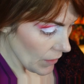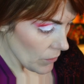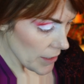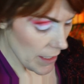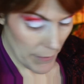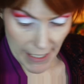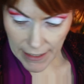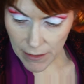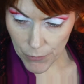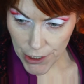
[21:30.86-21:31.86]
Where's that
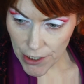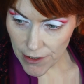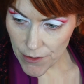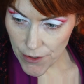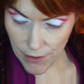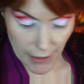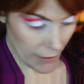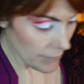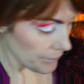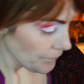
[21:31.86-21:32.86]
packing brush I used earlier?